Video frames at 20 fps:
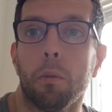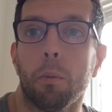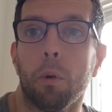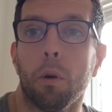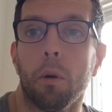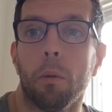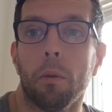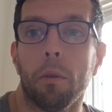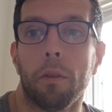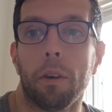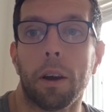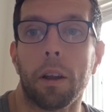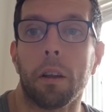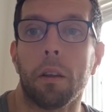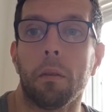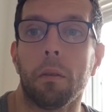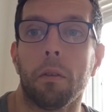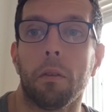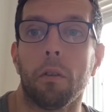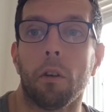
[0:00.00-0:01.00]
poem. The fact
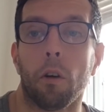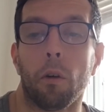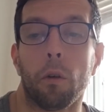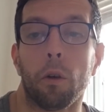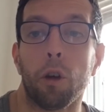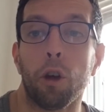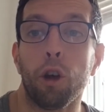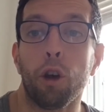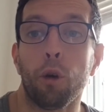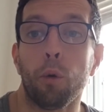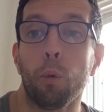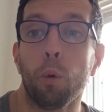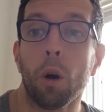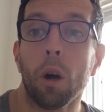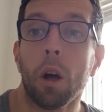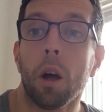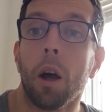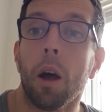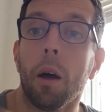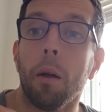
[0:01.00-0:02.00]
that we've got you
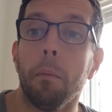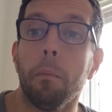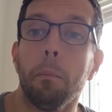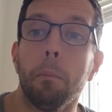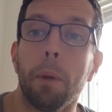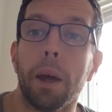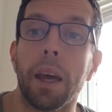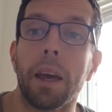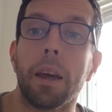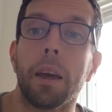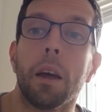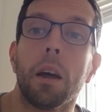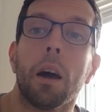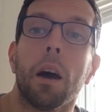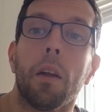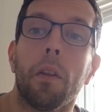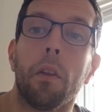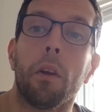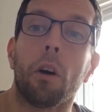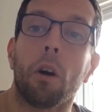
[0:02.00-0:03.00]
and me
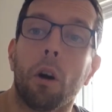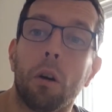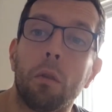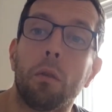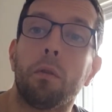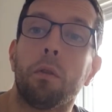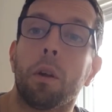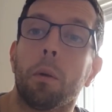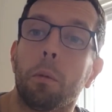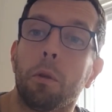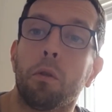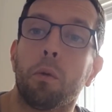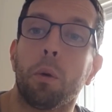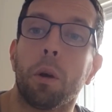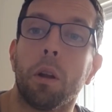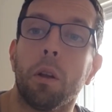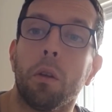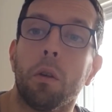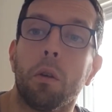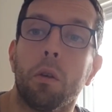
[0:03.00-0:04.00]
and the conflict
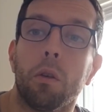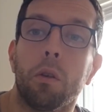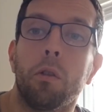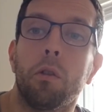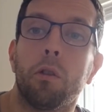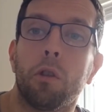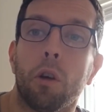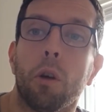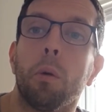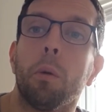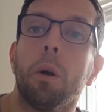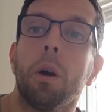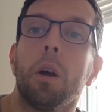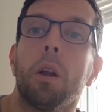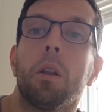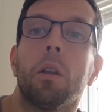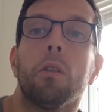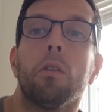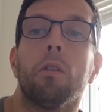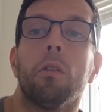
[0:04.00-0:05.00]
between those two.
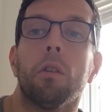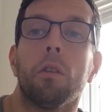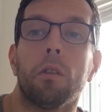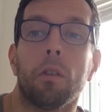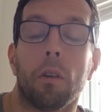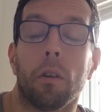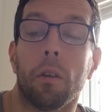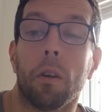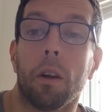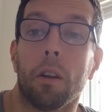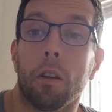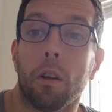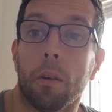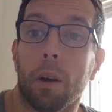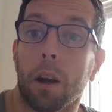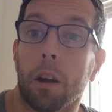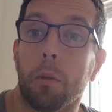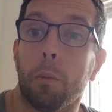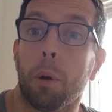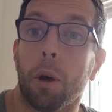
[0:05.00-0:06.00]
This is a
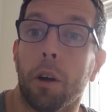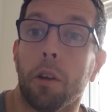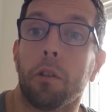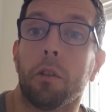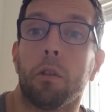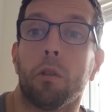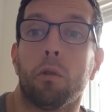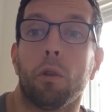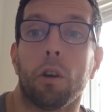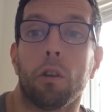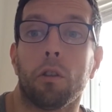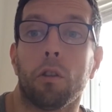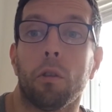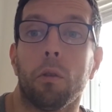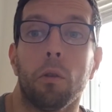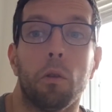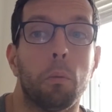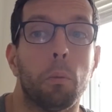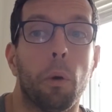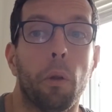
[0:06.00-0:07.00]
direct personal address to
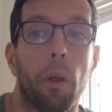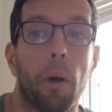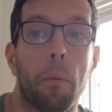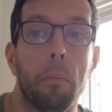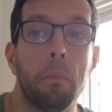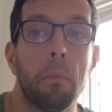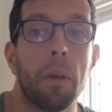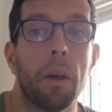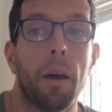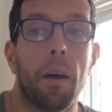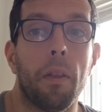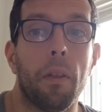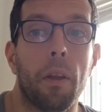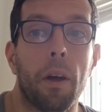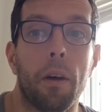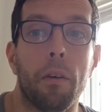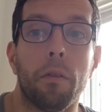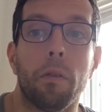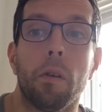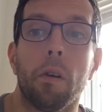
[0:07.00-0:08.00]
his mother, and
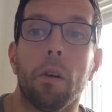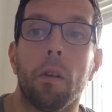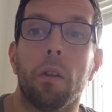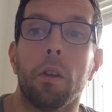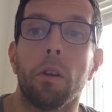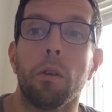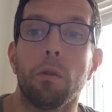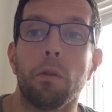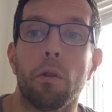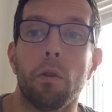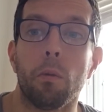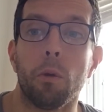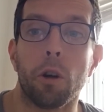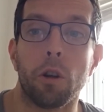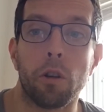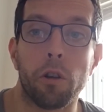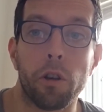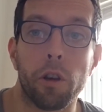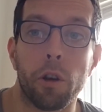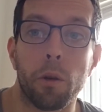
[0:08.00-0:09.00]
therefore the use of the
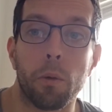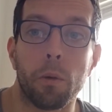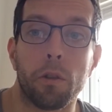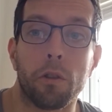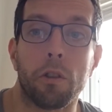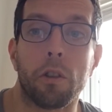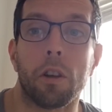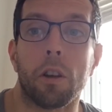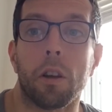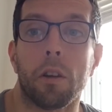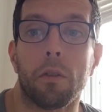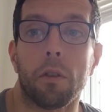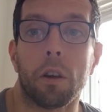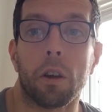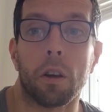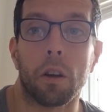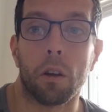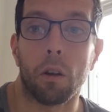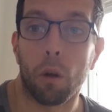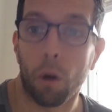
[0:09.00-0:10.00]
word you is
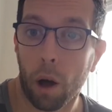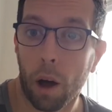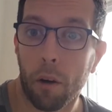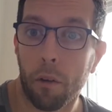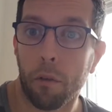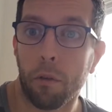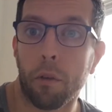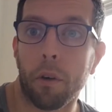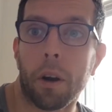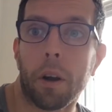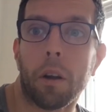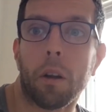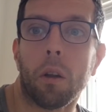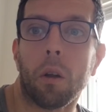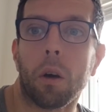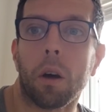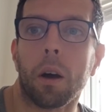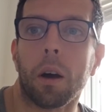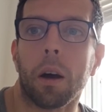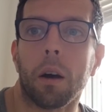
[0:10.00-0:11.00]
significant. Look out for it and
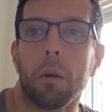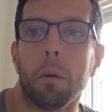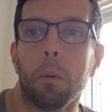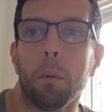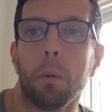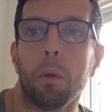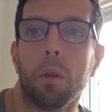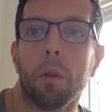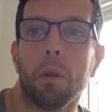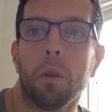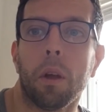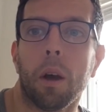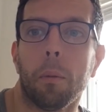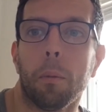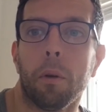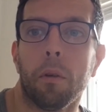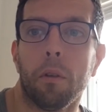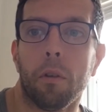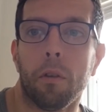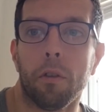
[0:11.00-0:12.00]
look at how they are
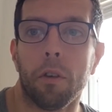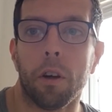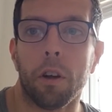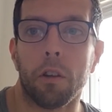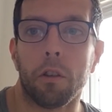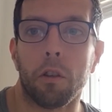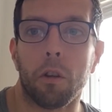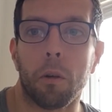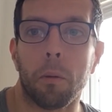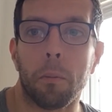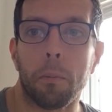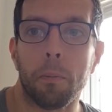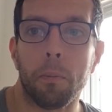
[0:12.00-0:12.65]
being referred to.